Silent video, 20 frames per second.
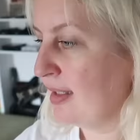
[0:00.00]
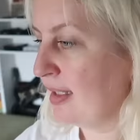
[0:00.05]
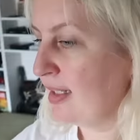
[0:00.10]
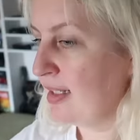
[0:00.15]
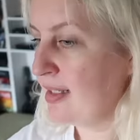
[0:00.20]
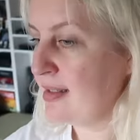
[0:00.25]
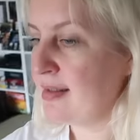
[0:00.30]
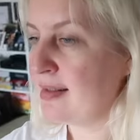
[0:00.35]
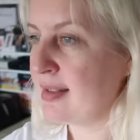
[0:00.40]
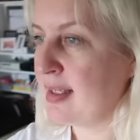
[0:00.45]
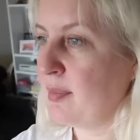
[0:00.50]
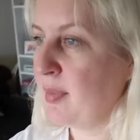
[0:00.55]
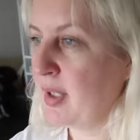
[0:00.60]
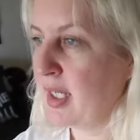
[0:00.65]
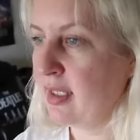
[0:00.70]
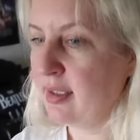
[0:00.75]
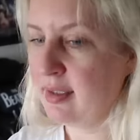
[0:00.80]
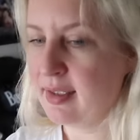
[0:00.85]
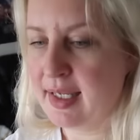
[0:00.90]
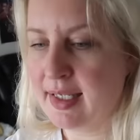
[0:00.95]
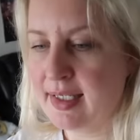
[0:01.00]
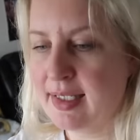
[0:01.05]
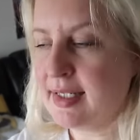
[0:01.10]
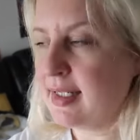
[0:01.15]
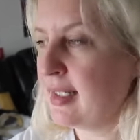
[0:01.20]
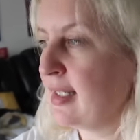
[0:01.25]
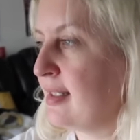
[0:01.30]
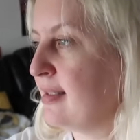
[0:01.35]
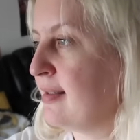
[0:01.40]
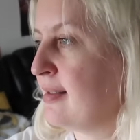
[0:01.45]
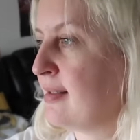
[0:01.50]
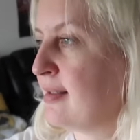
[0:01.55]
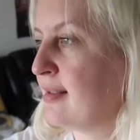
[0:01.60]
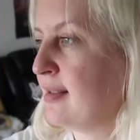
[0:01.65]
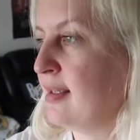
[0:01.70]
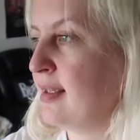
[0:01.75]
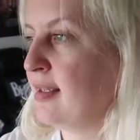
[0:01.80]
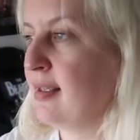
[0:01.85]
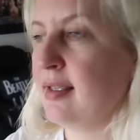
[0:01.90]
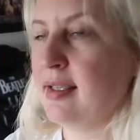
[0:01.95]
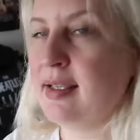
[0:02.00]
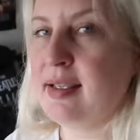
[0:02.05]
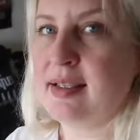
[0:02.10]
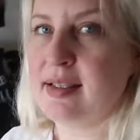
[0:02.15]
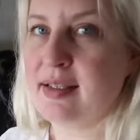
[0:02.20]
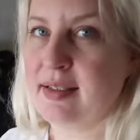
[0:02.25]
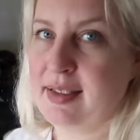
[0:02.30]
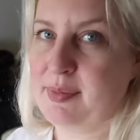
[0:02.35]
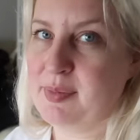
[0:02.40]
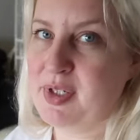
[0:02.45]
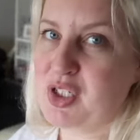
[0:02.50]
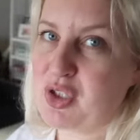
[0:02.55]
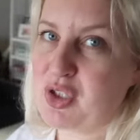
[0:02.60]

it is summer and it is... Let me